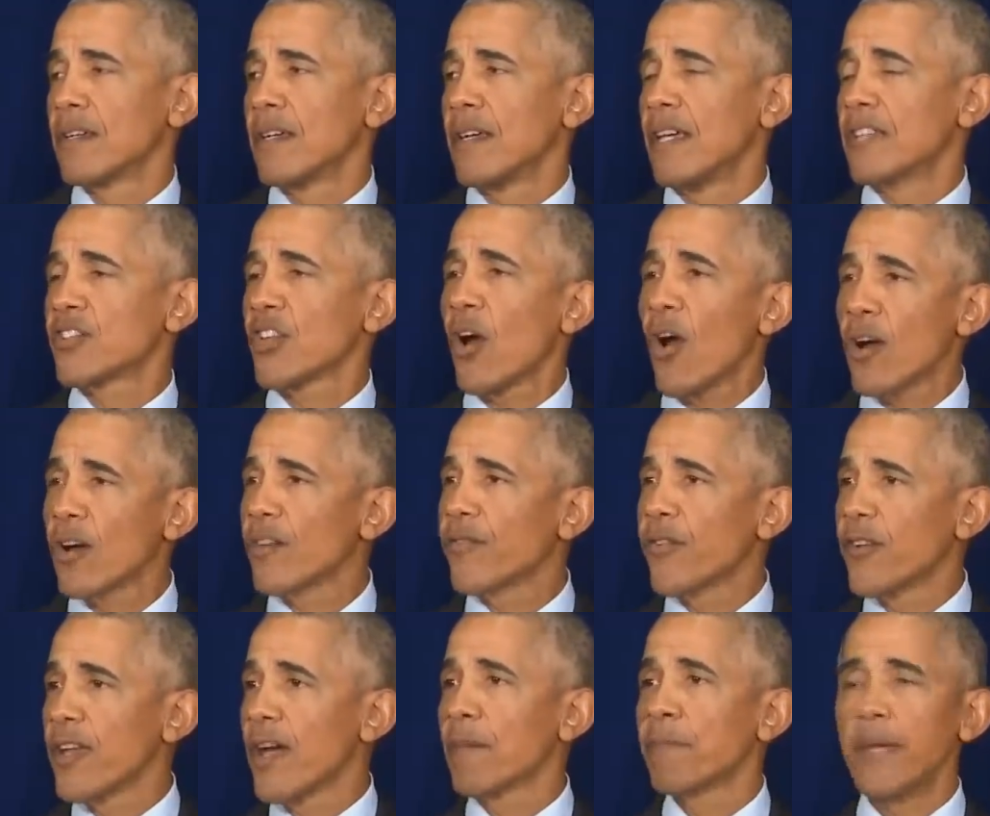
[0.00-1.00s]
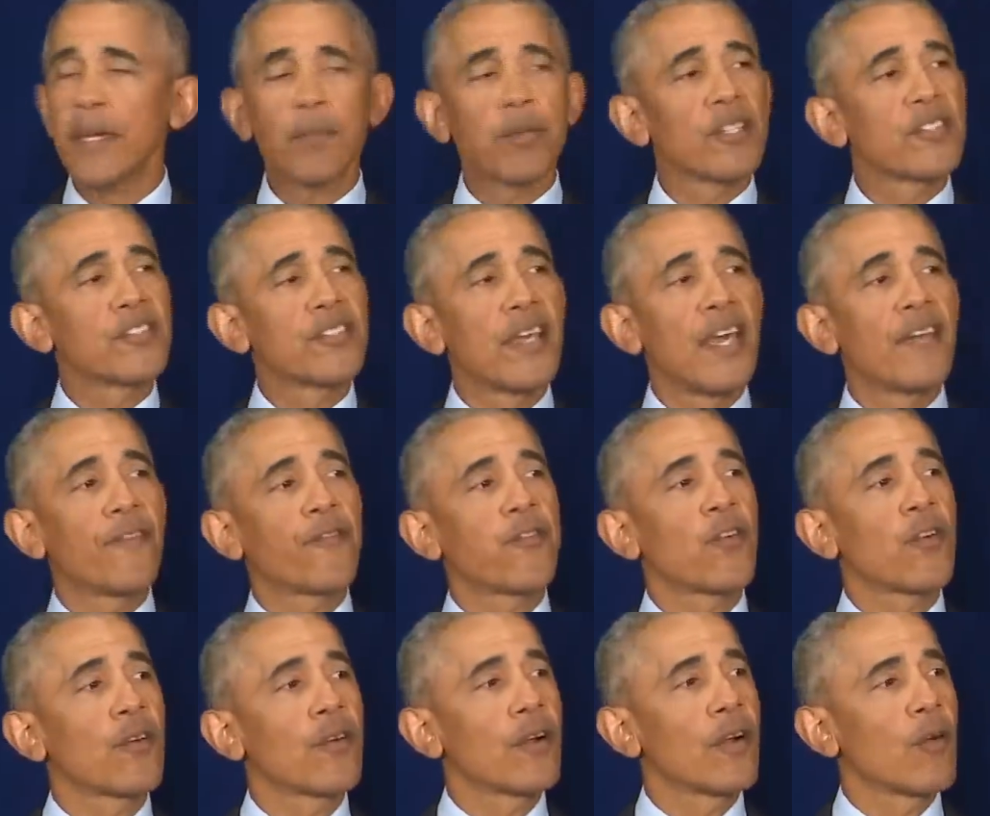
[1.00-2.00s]
It's harder for young people to save
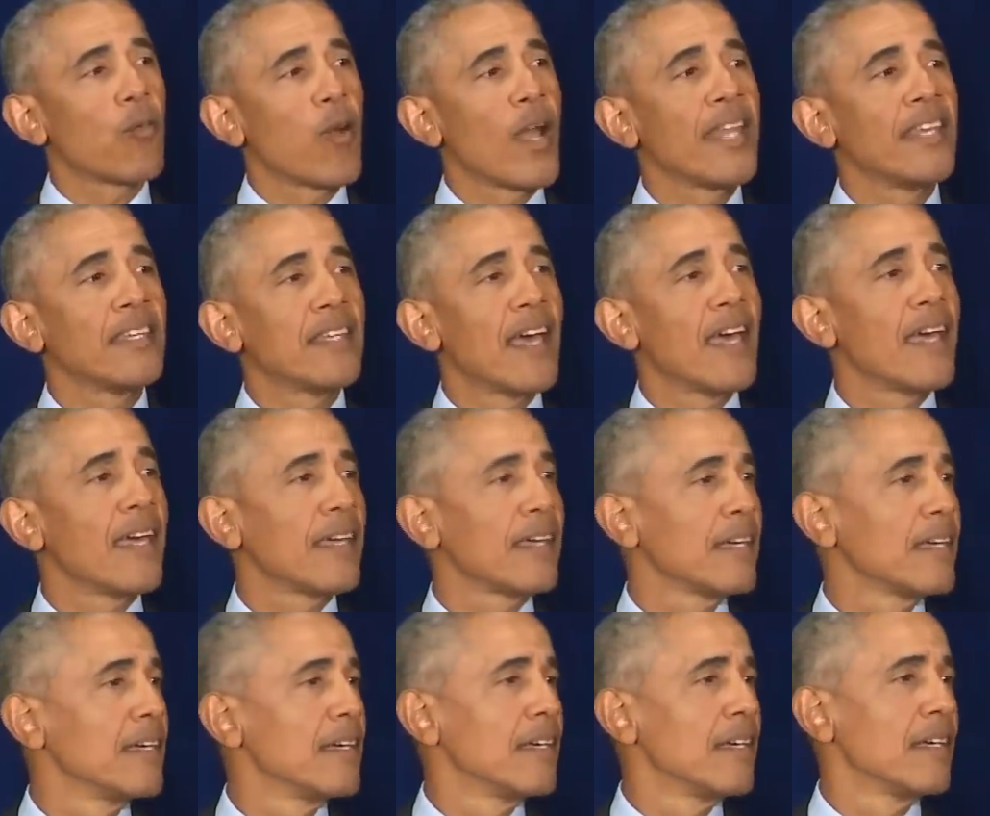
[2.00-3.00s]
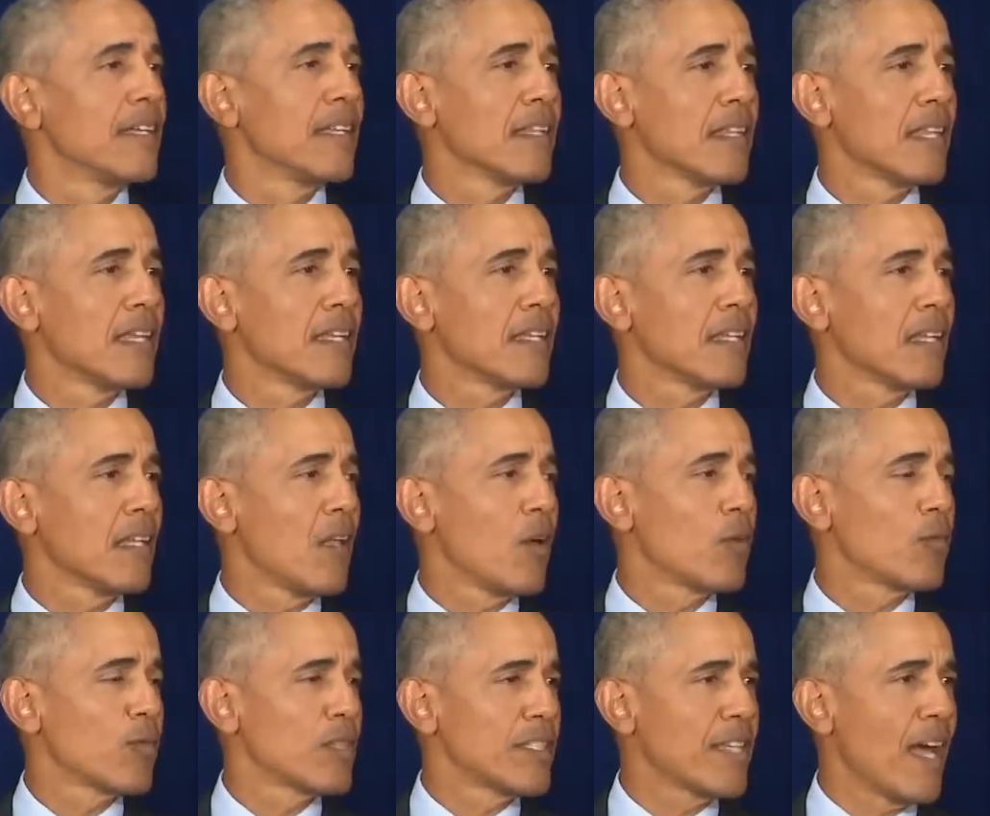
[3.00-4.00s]
for a rainy day, let
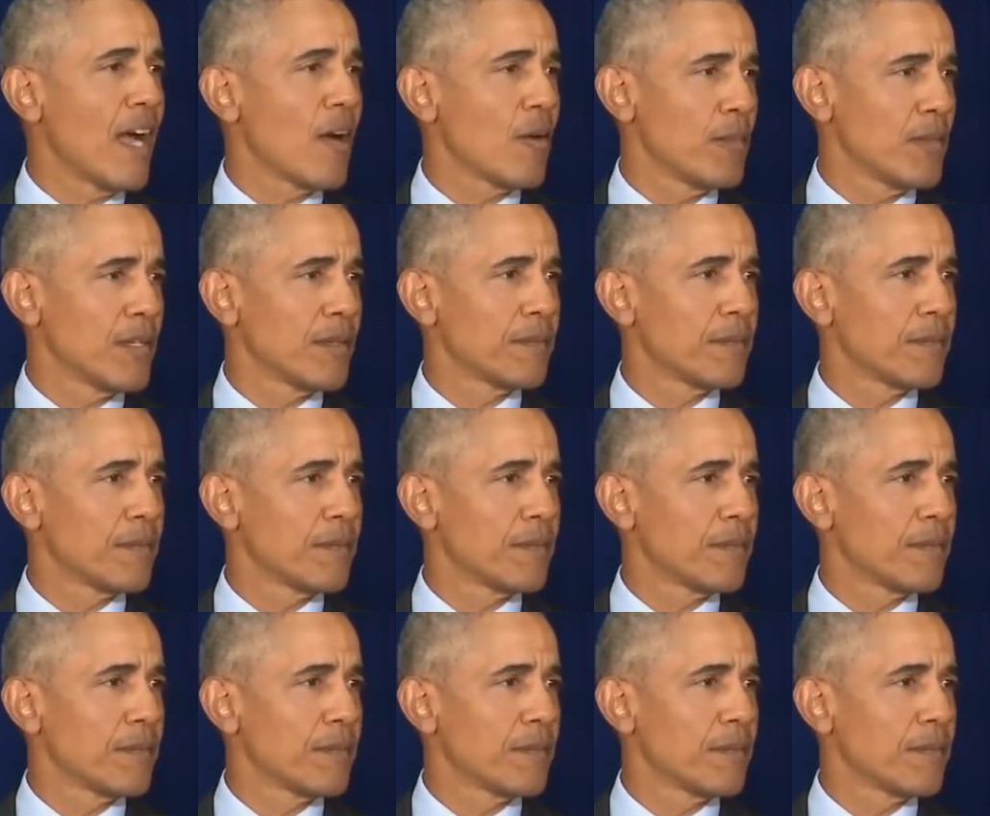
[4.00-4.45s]
alone retirement.